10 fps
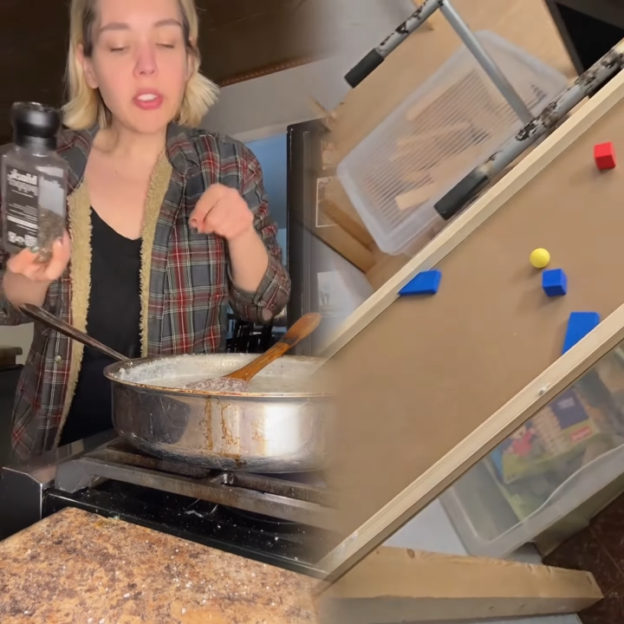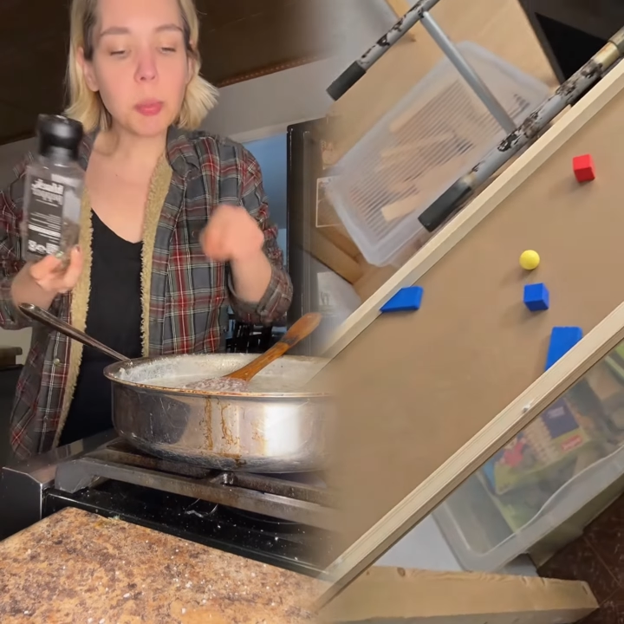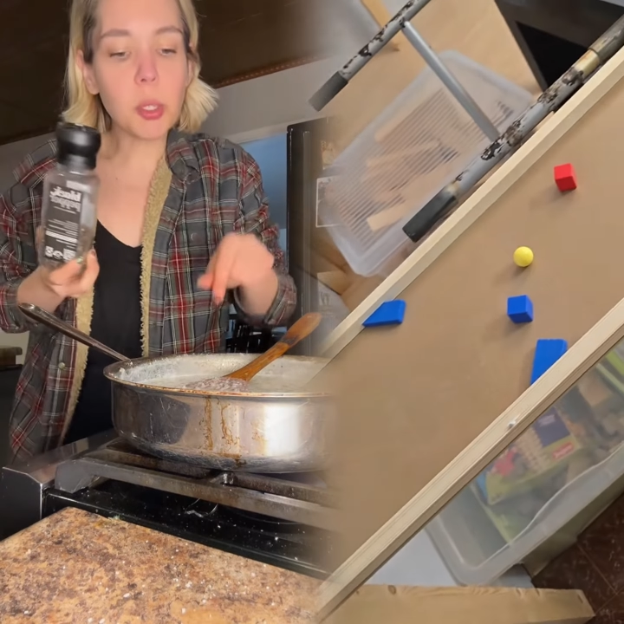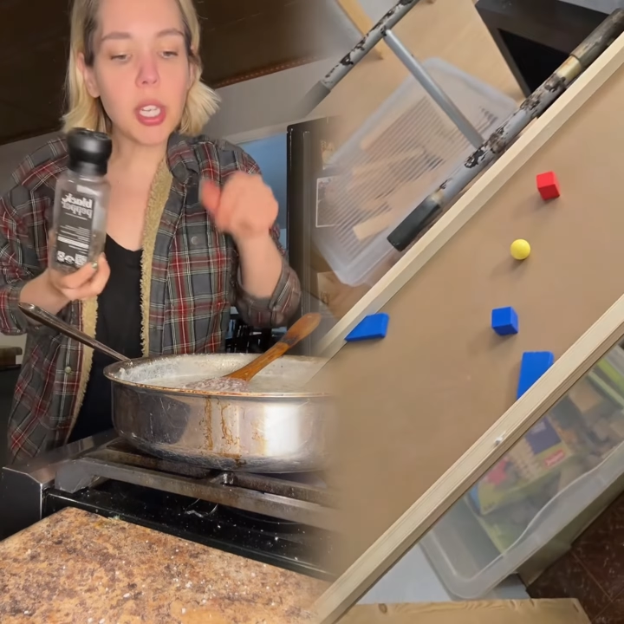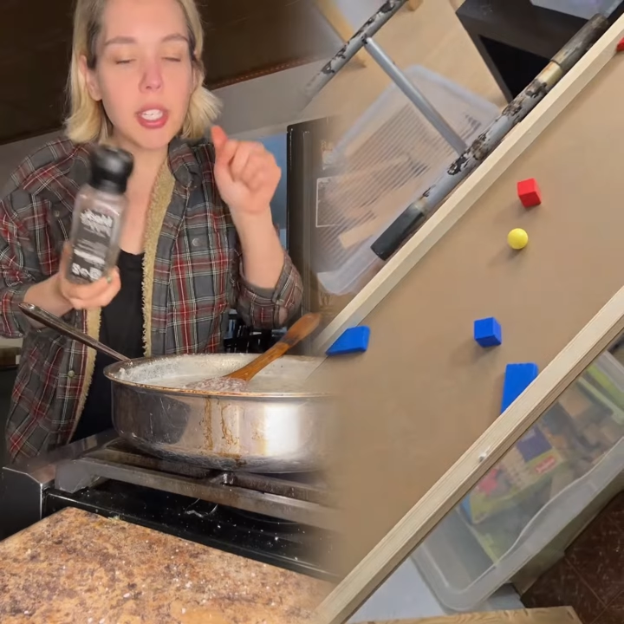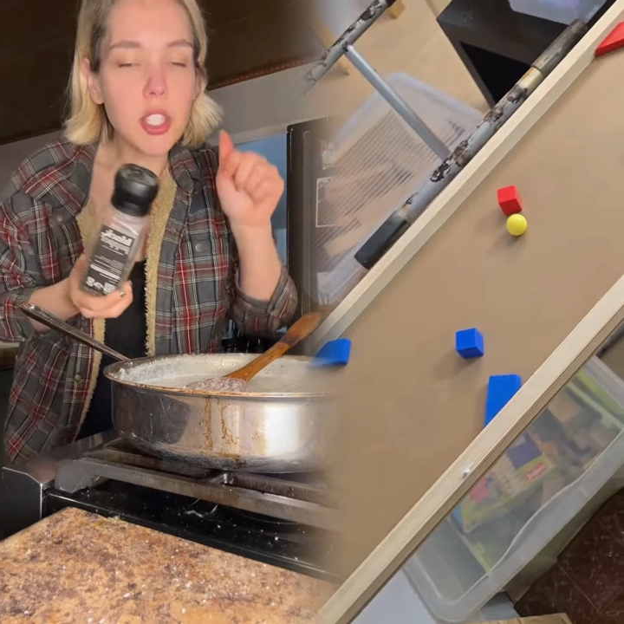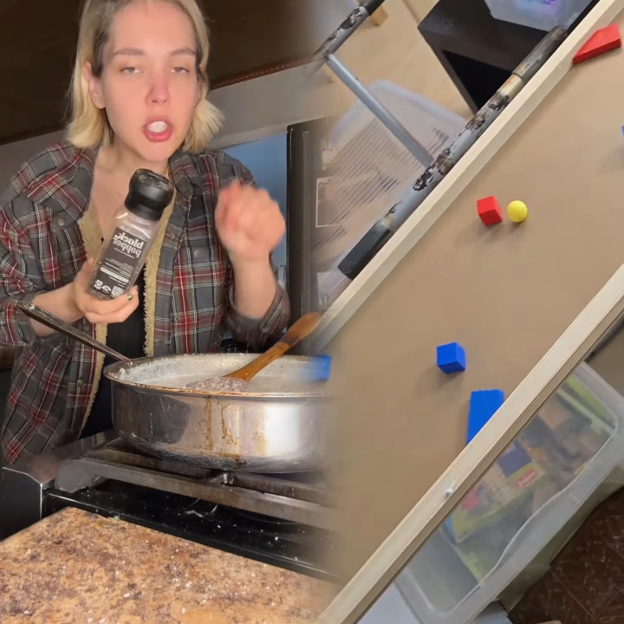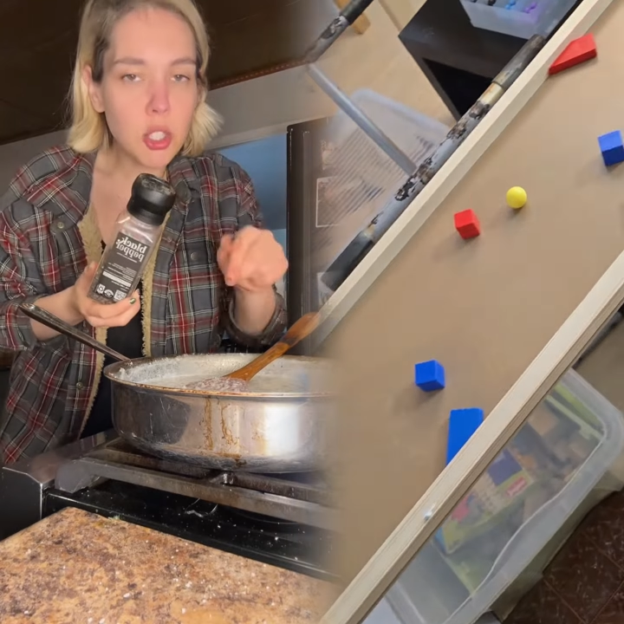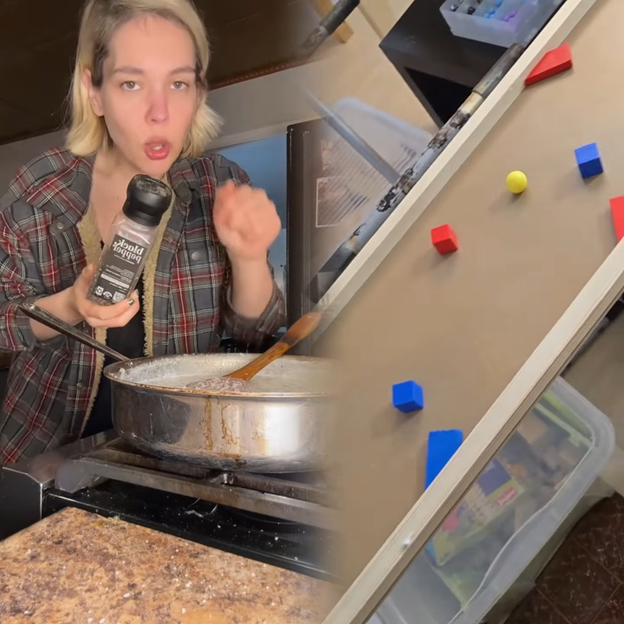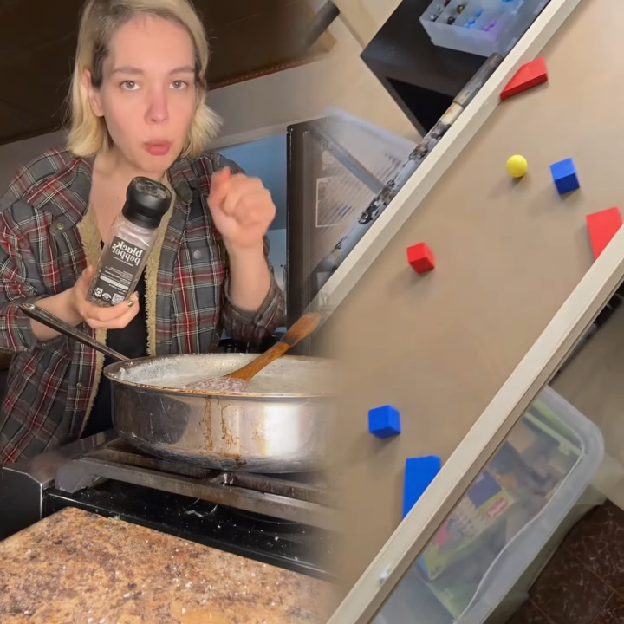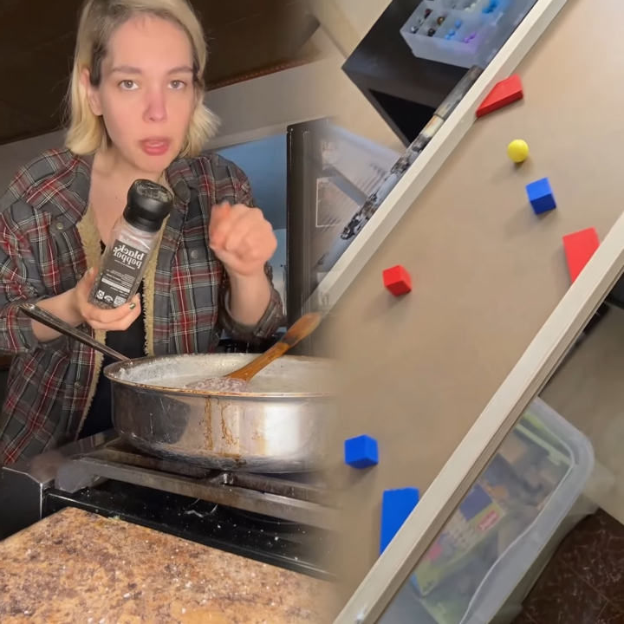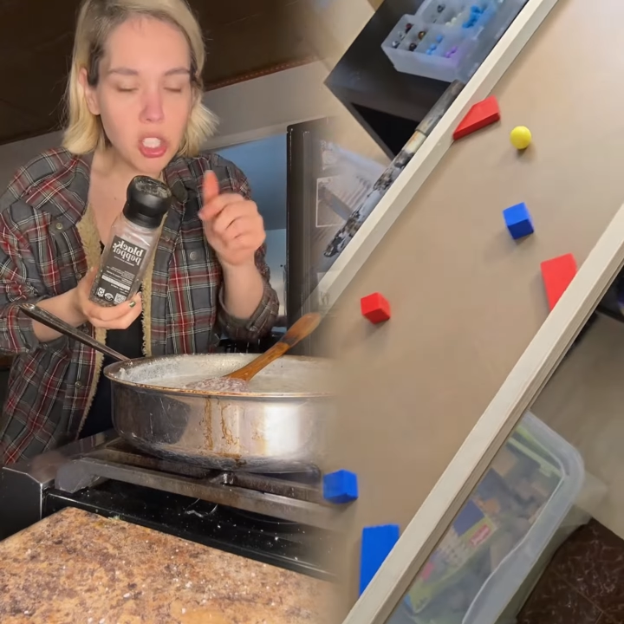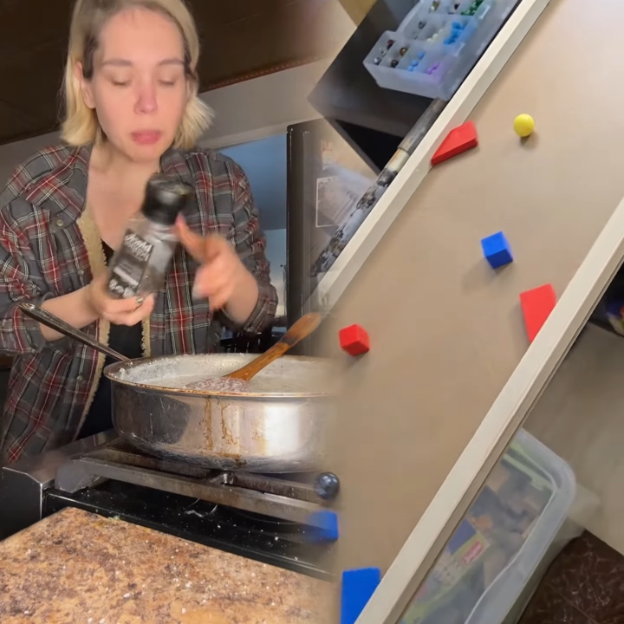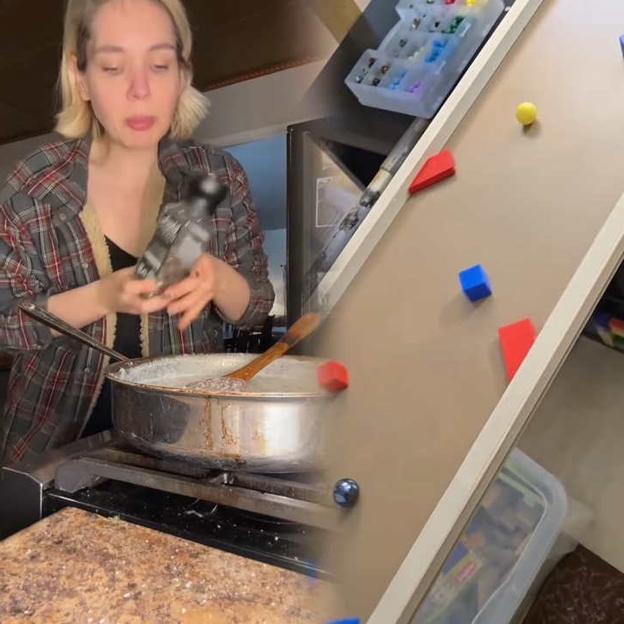to put so much